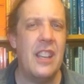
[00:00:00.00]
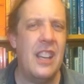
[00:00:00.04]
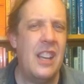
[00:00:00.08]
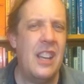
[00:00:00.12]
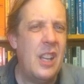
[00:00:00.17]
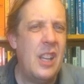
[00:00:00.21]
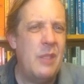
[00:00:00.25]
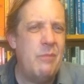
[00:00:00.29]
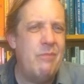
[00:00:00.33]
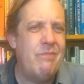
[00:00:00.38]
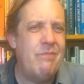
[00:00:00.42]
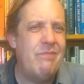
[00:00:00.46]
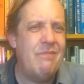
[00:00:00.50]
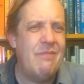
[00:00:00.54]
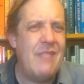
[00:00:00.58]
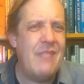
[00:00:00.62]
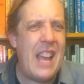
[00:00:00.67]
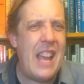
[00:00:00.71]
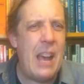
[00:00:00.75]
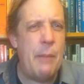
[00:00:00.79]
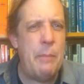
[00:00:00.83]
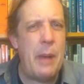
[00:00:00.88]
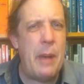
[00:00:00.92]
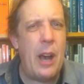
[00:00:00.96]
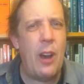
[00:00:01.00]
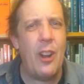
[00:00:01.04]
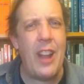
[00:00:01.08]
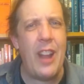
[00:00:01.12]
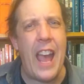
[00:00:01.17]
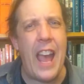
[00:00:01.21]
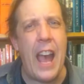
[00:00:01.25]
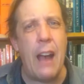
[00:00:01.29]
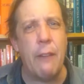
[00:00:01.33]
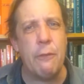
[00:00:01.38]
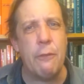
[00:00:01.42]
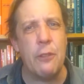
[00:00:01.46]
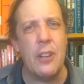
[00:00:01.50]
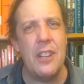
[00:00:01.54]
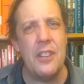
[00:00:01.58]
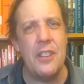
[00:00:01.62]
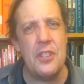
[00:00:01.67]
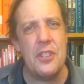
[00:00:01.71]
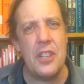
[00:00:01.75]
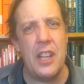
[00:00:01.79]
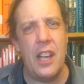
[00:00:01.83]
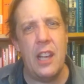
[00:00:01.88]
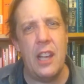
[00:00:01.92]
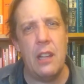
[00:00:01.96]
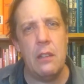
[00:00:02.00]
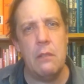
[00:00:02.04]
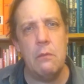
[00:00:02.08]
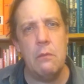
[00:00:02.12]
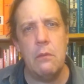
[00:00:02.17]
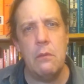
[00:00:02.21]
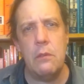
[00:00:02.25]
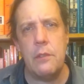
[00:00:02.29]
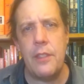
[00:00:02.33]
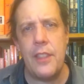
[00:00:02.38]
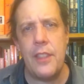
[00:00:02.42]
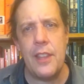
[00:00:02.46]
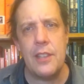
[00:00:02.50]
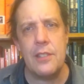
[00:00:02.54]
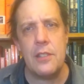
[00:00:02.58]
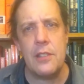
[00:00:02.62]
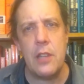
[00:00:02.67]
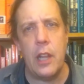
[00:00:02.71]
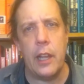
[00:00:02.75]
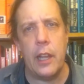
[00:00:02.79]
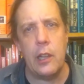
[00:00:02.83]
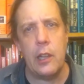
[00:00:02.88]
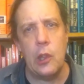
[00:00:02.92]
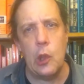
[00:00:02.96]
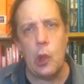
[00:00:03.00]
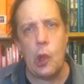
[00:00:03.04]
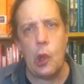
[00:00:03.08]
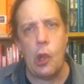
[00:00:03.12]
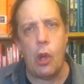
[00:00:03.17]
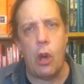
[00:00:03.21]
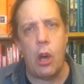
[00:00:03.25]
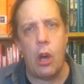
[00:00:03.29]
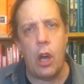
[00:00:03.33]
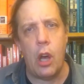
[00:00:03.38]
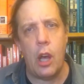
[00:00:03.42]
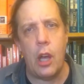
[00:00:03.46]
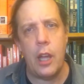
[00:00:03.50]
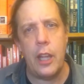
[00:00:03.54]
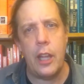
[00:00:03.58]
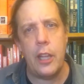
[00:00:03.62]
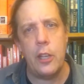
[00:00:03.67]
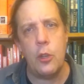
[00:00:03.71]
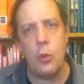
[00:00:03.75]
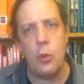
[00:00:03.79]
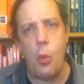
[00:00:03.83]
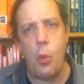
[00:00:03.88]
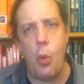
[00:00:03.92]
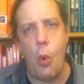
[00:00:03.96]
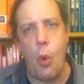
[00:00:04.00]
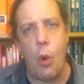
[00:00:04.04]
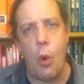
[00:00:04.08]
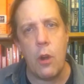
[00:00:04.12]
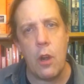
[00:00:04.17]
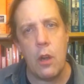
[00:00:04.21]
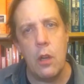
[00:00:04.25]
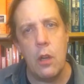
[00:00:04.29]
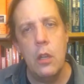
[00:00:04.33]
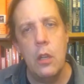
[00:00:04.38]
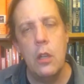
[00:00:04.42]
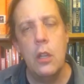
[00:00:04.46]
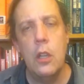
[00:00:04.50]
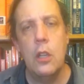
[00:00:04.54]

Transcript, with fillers: I'm about average at things like law and war,